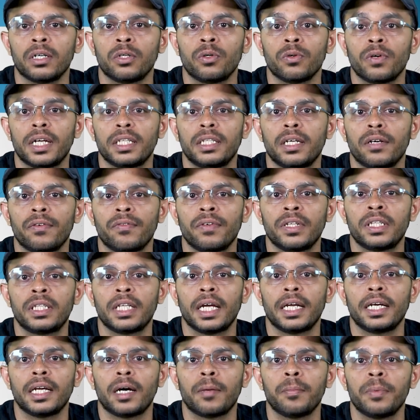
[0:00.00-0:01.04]
together with
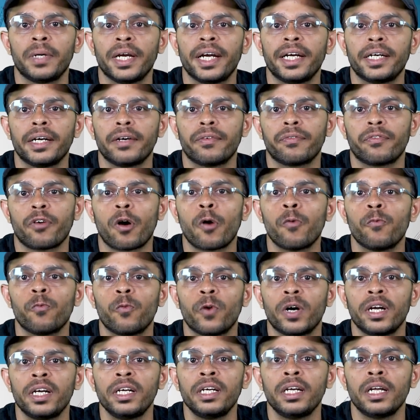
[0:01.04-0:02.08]
an updated Form
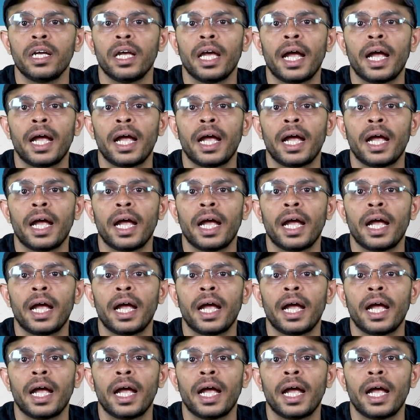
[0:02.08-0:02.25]
1